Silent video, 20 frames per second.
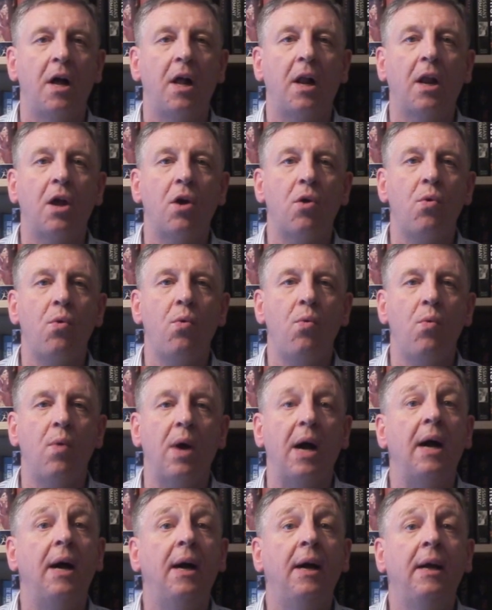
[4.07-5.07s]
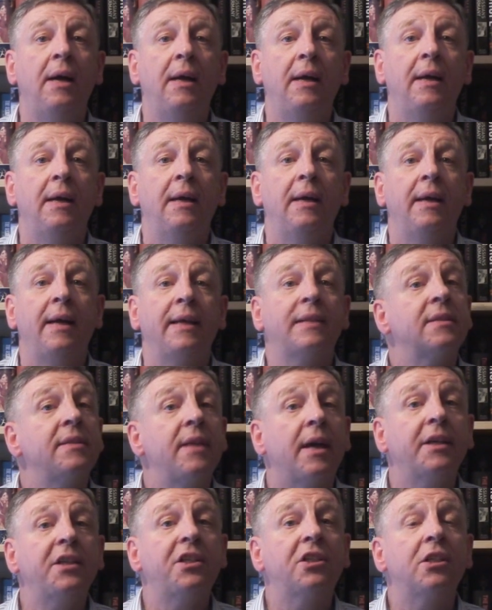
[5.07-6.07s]
Hello, it's
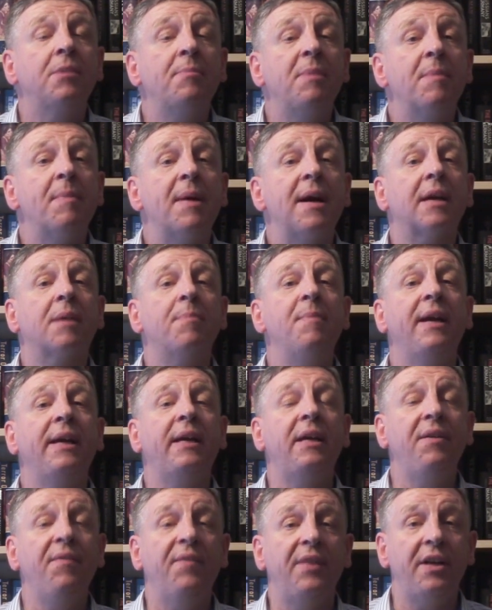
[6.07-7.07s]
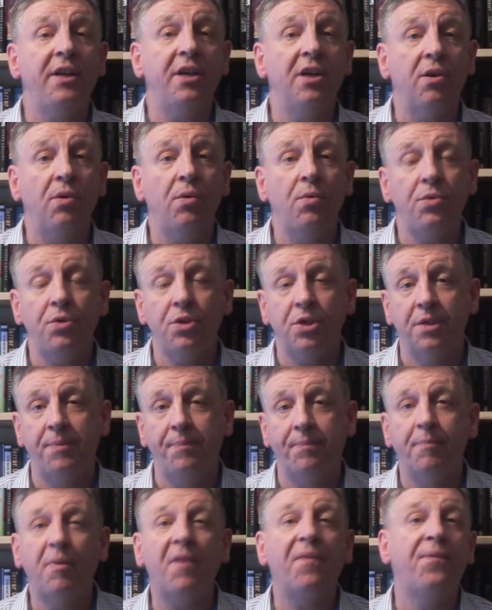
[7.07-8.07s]
nice to be back making videos.
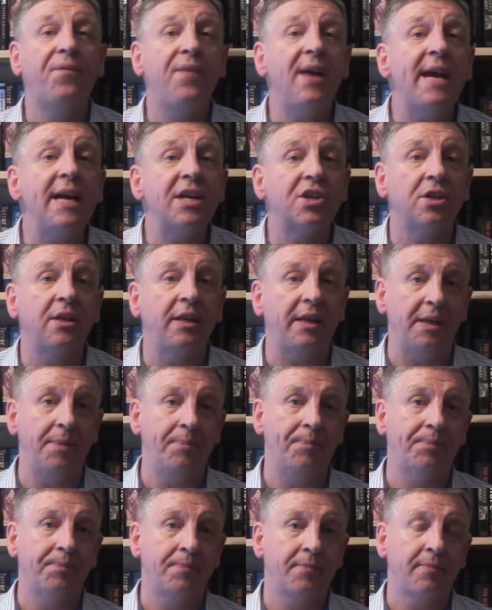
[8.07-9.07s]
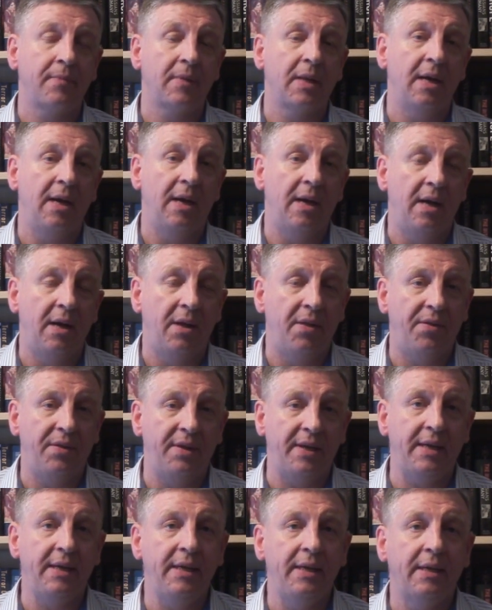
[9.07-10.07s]
But firstly,
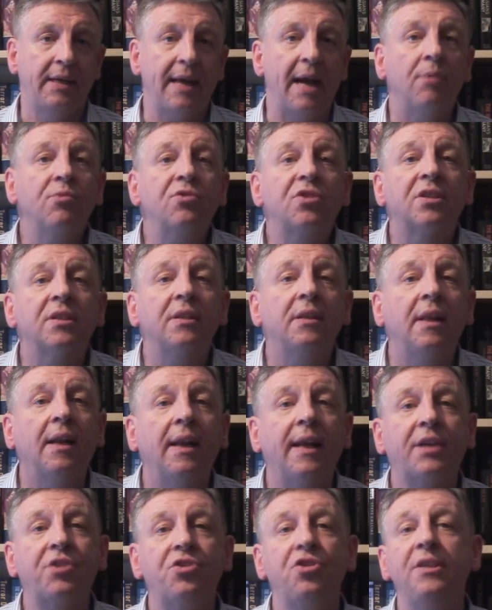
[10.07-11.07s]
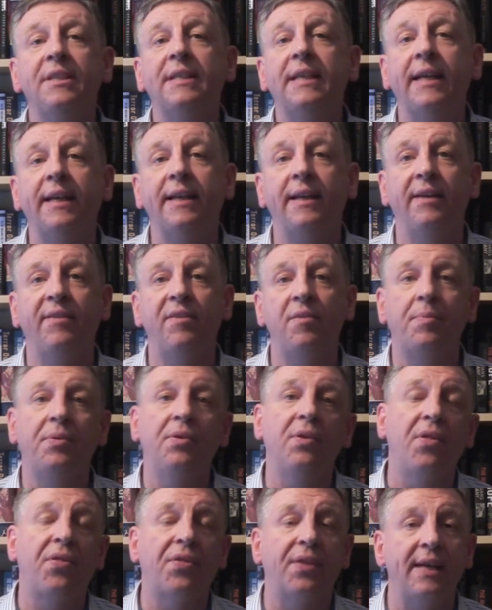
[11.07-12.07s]
the council elections here in
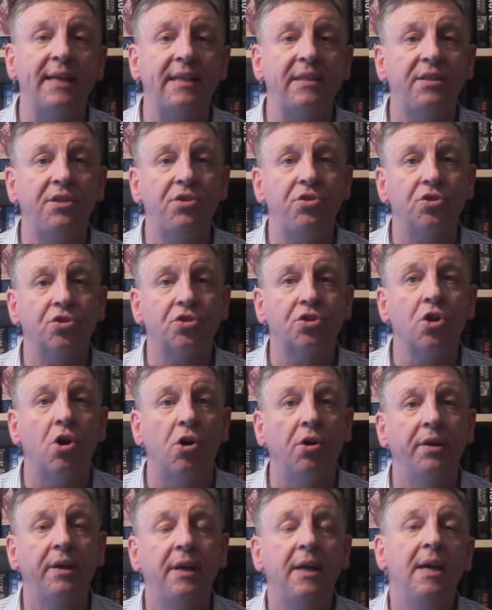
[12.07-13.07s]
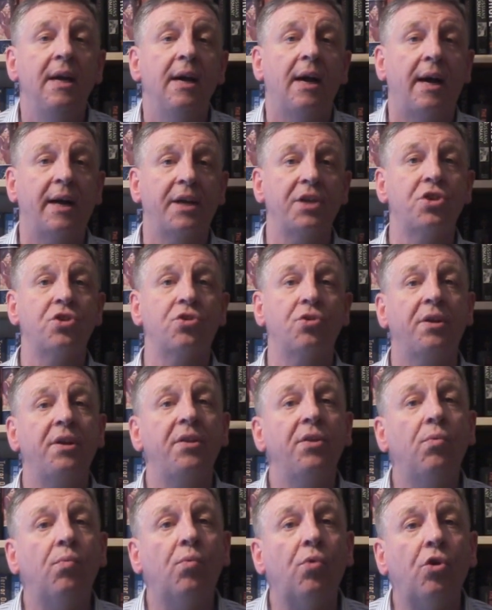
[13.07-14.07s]
Liverpool, Thursday just gone. I stood
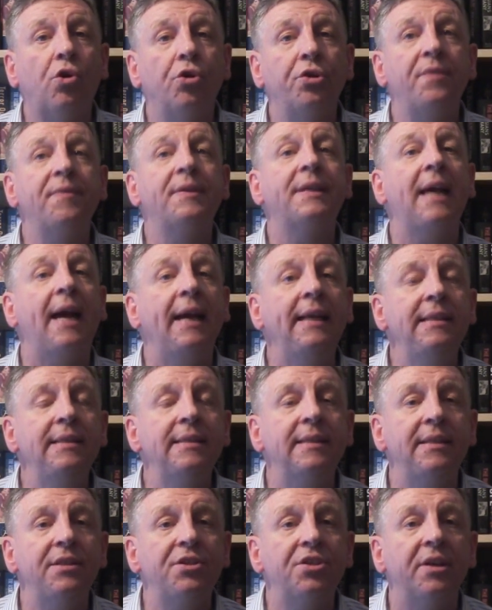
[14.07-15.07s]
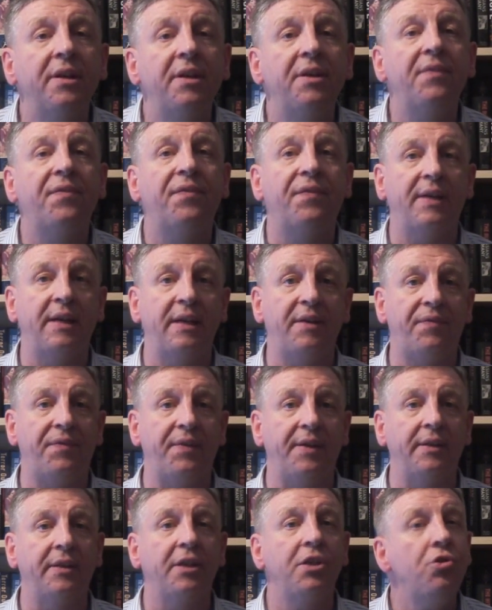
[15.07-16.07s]
in the ward of Kensington and
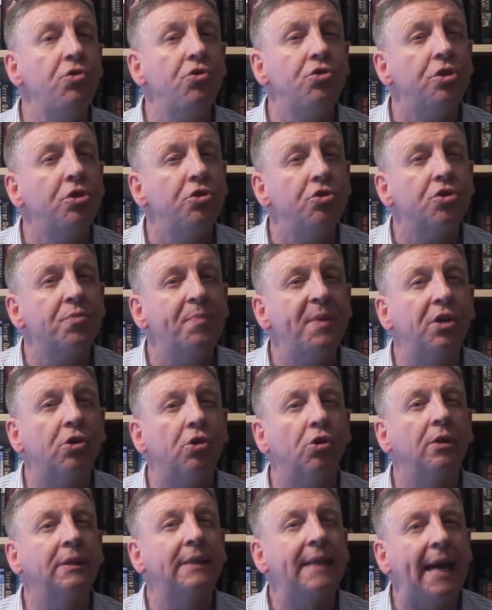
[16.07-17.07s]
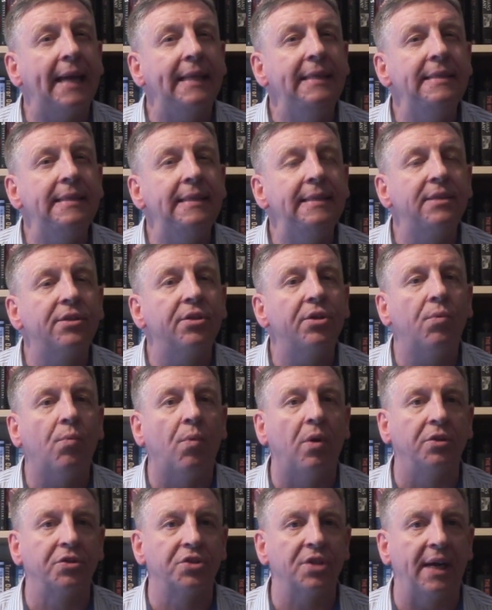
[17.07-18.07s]
Fairfield. It used to just be called Kensington at
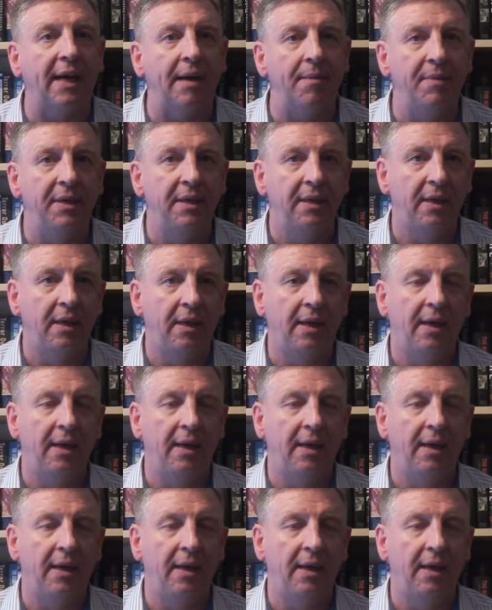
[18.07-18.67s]
one time.